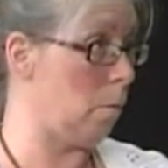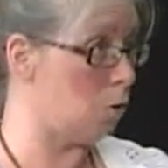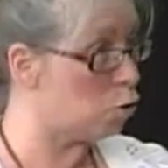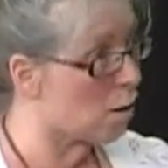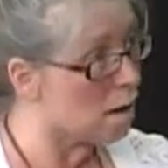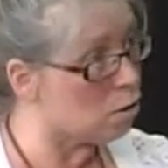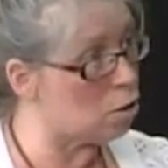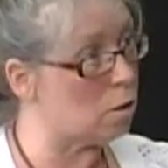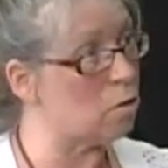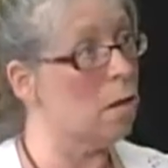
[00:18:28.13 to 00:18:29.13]

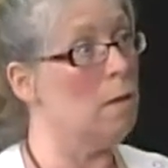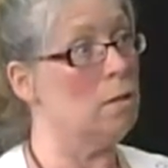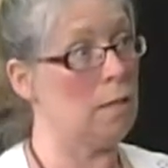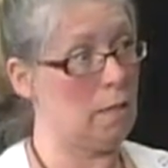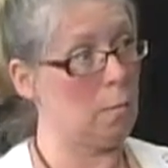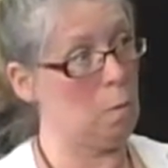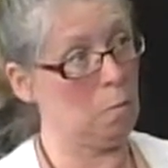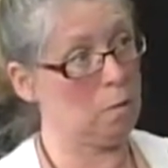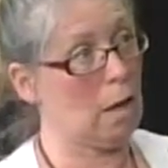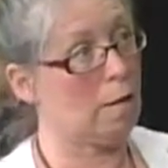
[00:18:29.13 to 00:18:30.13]
strategies to get
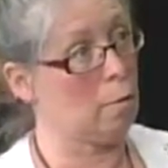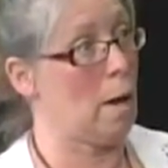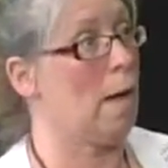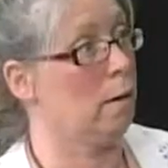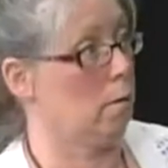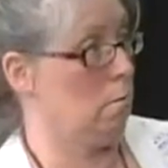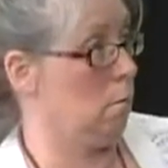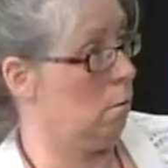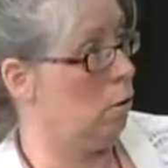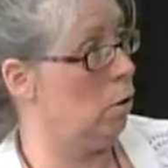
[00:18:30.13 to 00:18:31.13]
people's lives back,
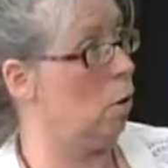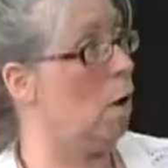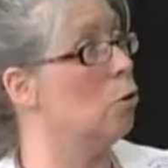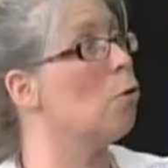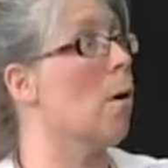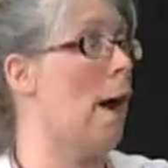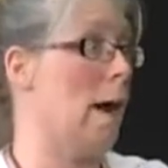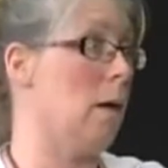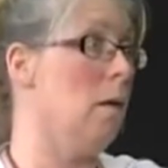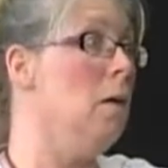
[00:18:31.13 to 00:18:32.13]
on
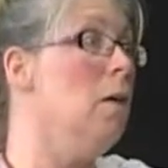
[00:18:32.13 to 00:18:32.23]
track.